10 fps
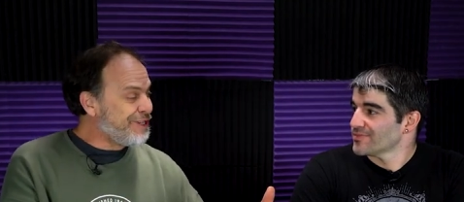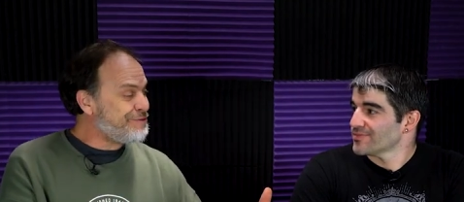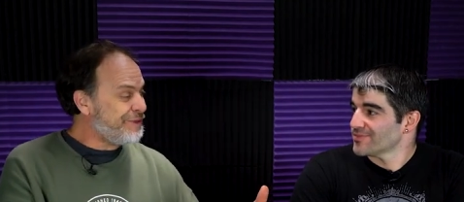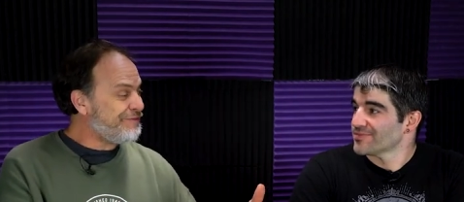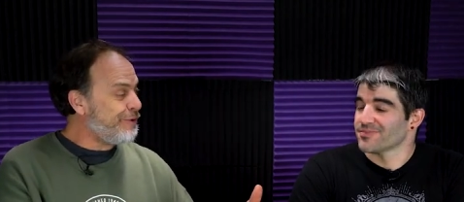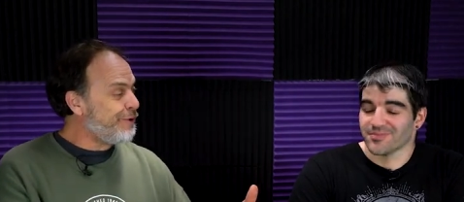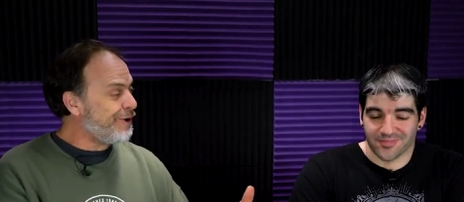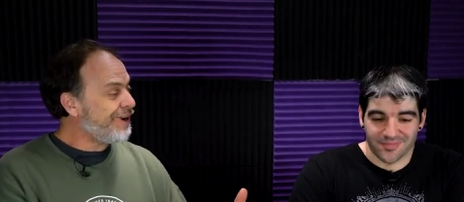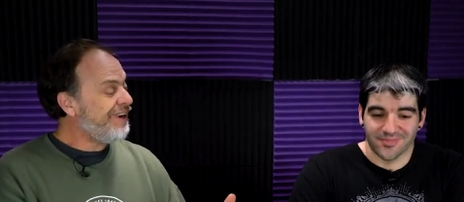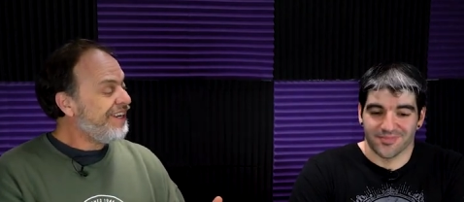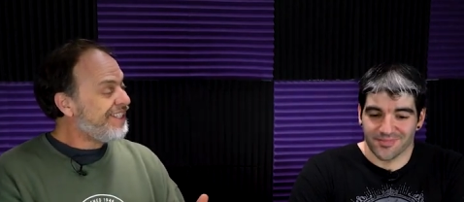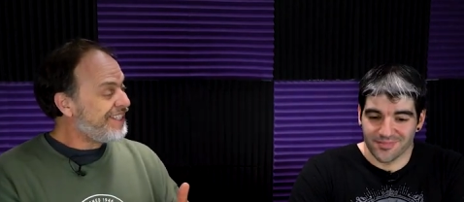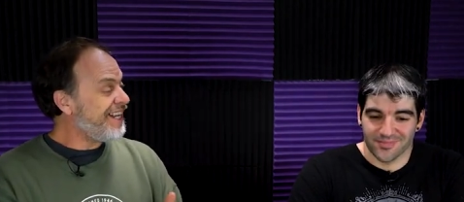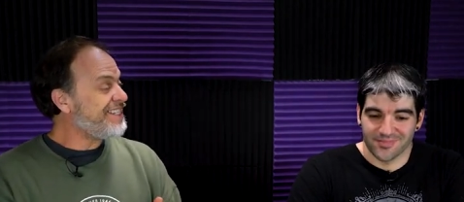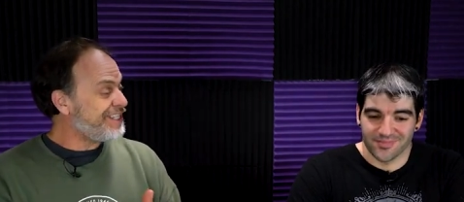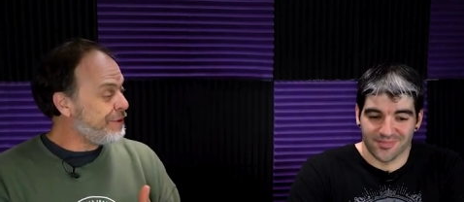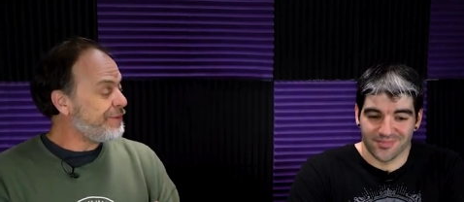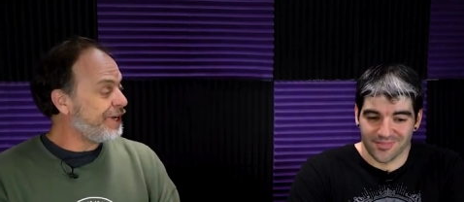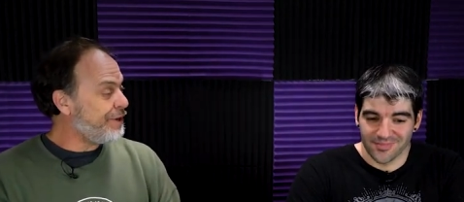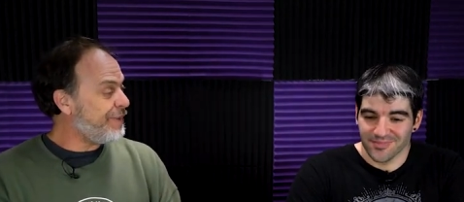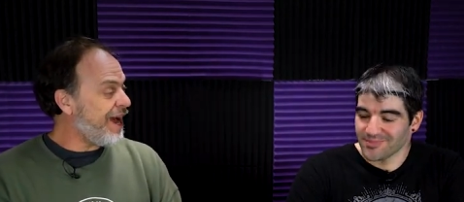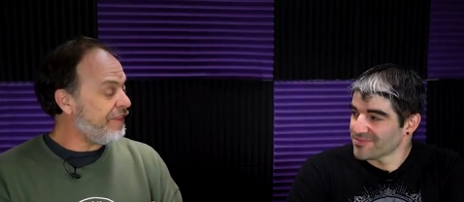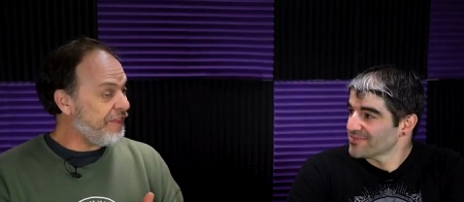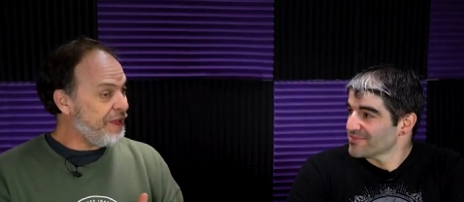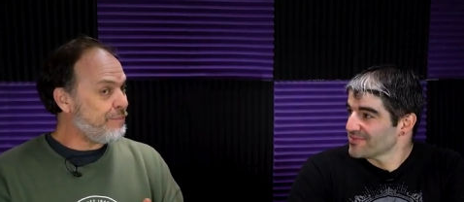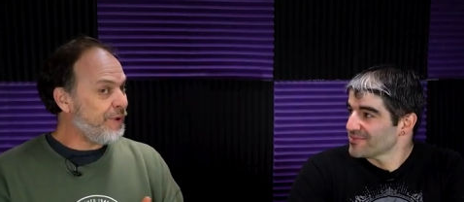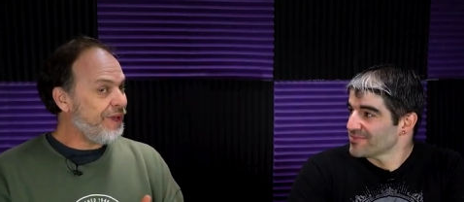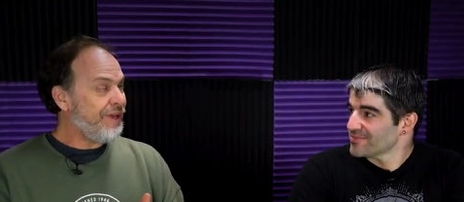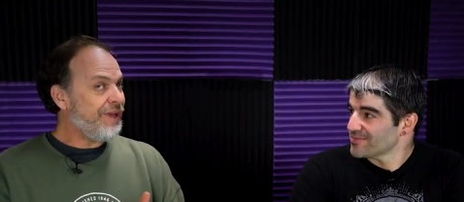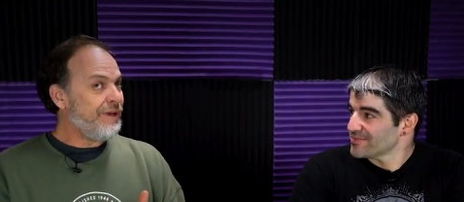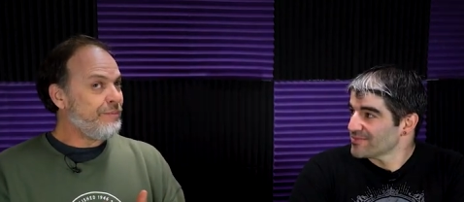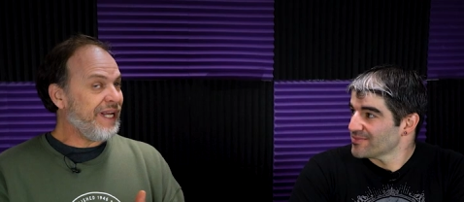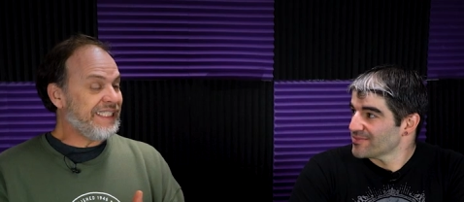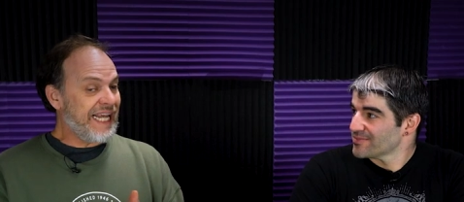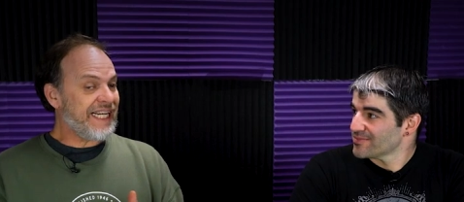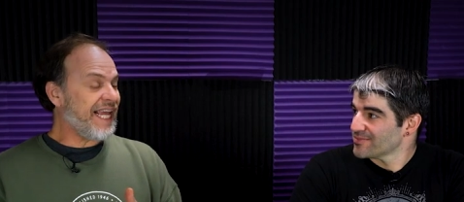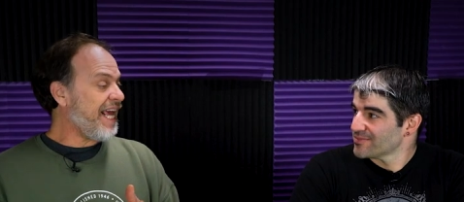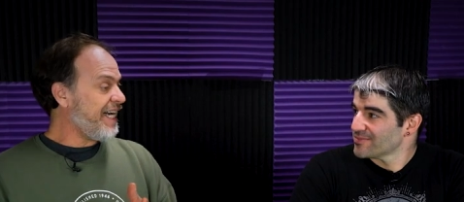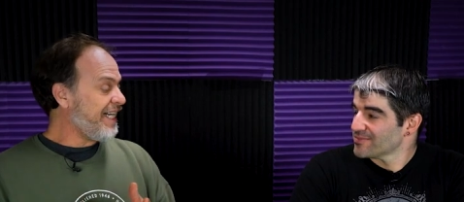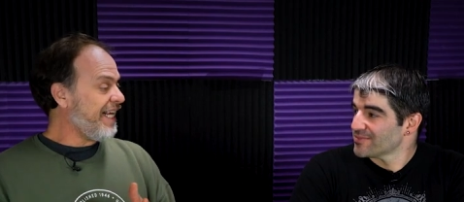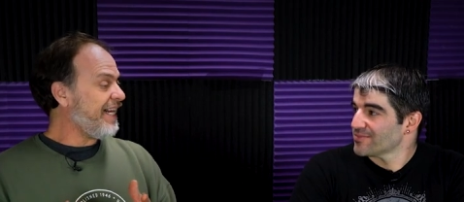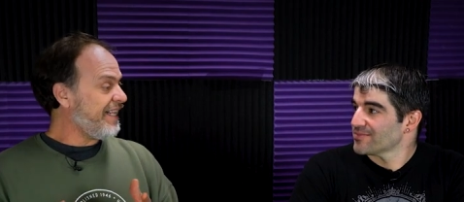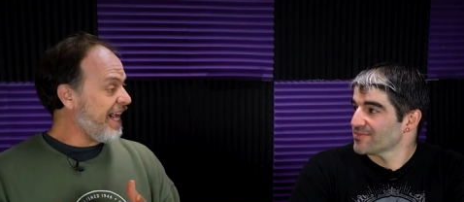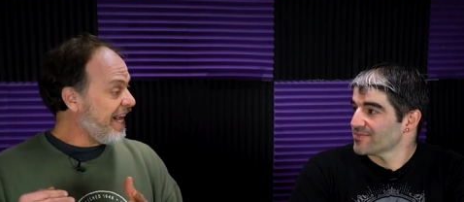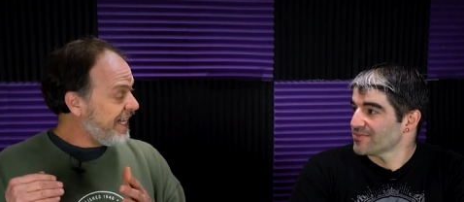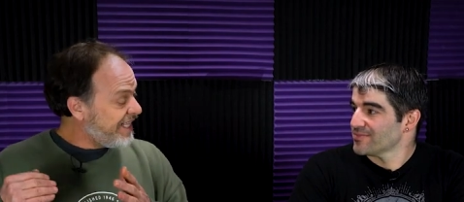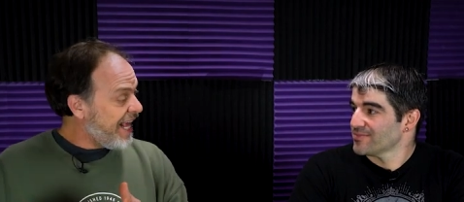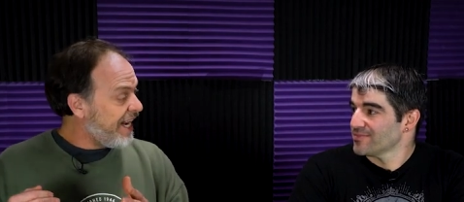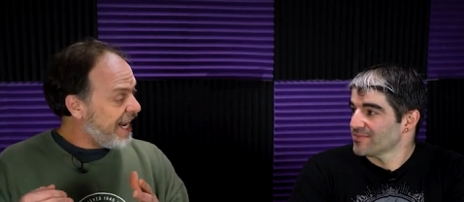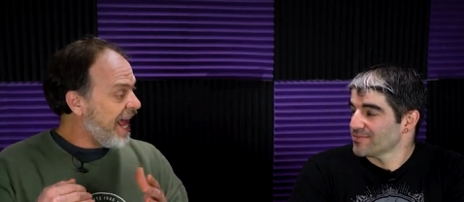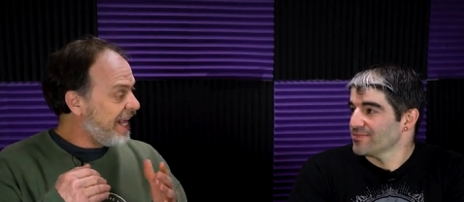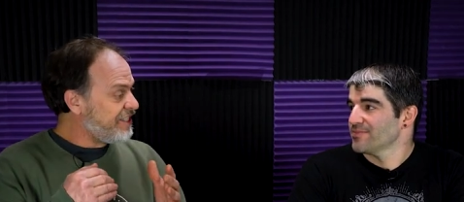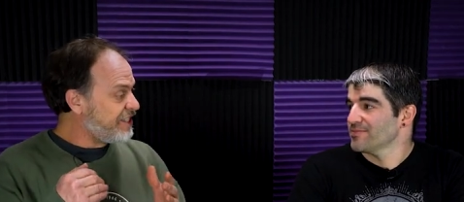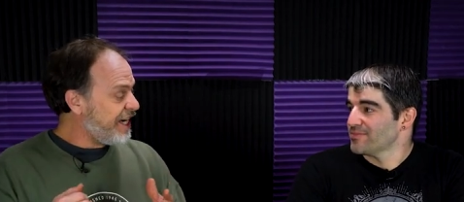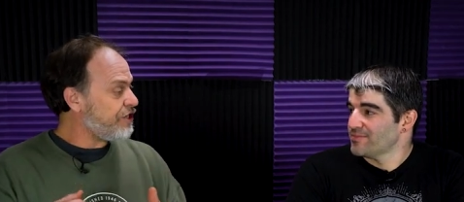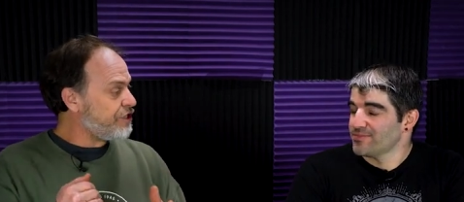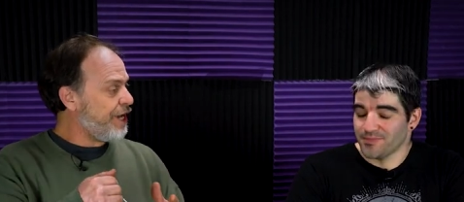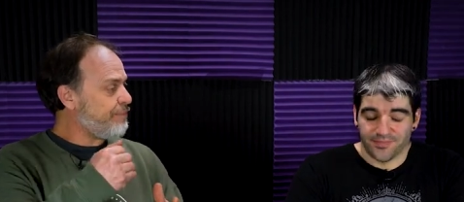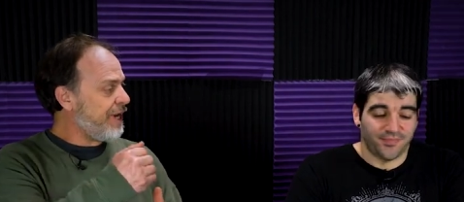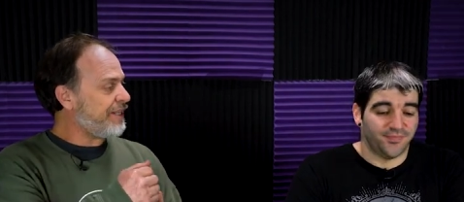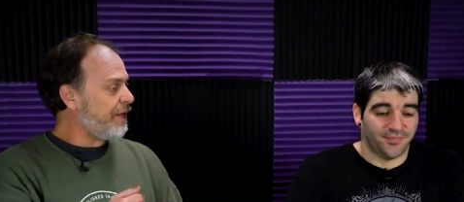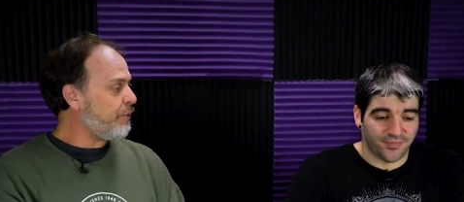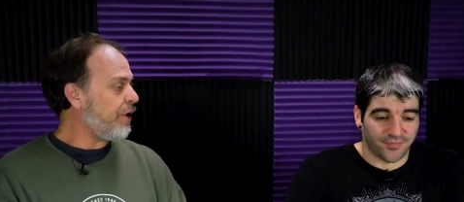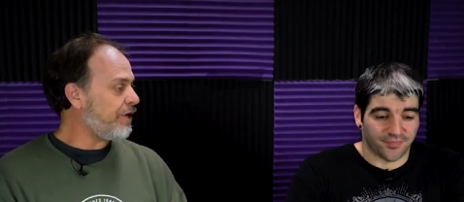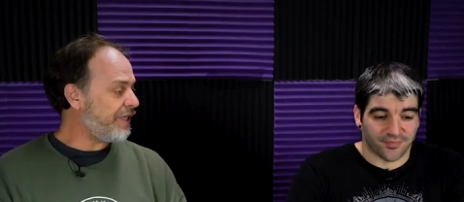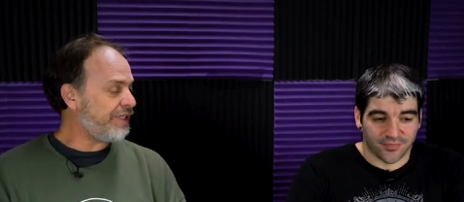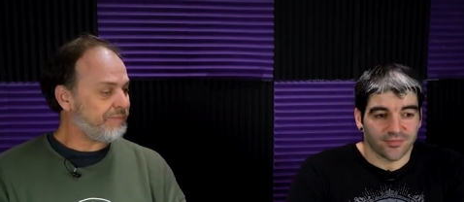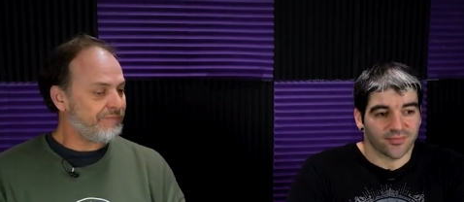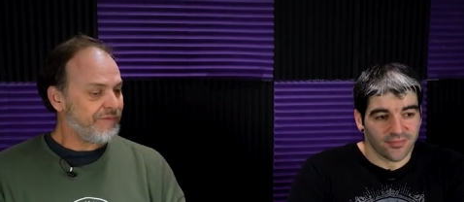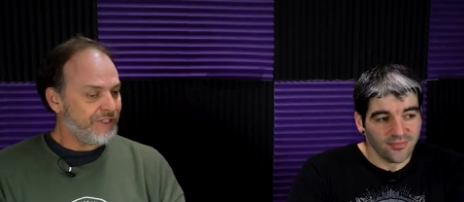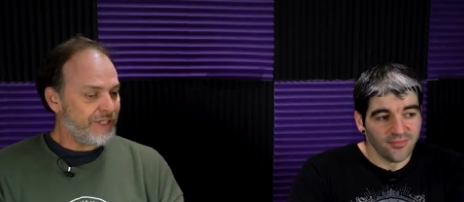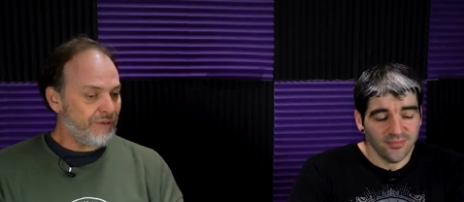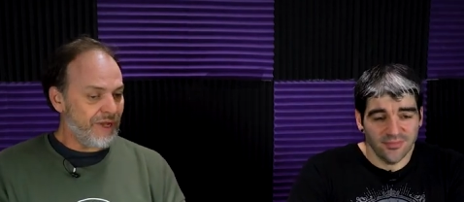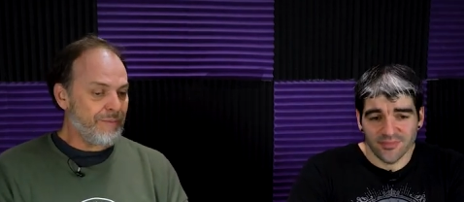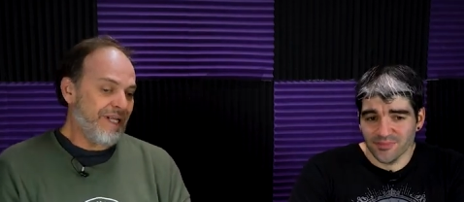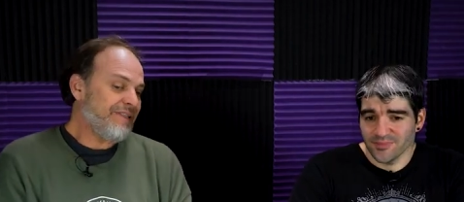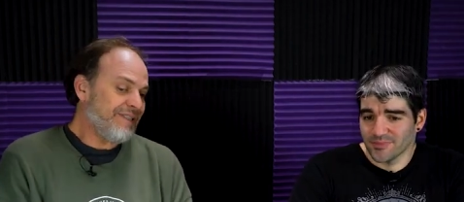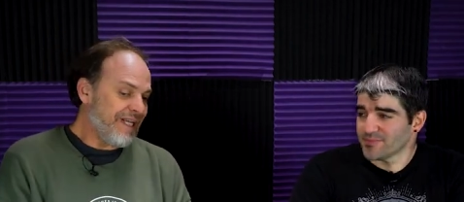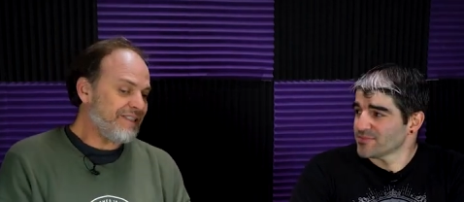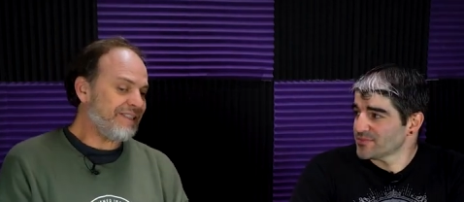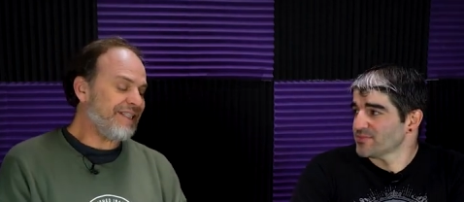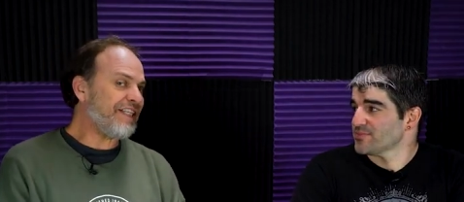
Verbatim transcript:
Speaker 1: months before, says something about them being dedicated to getting that in that line stair stepped like they wanted it. So I mean that's that's